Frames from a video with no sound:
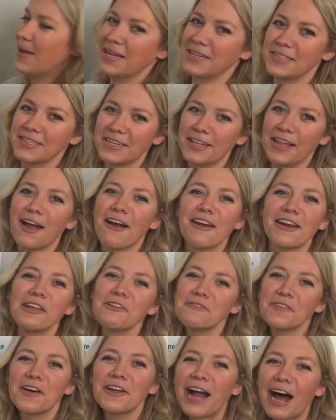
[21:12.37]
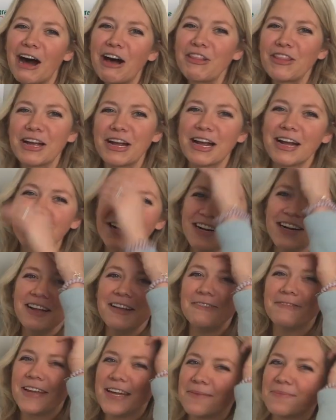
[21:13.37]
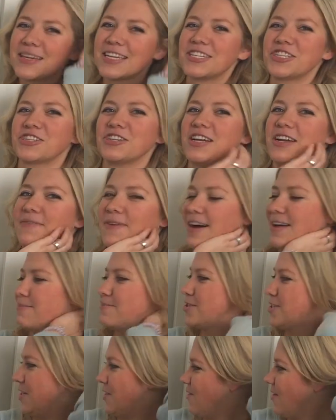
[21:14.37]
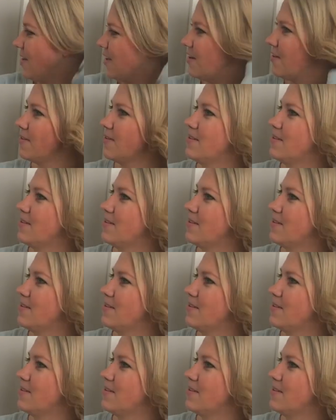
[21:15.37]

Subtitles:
basically already filled out their family tree while I'm showing you.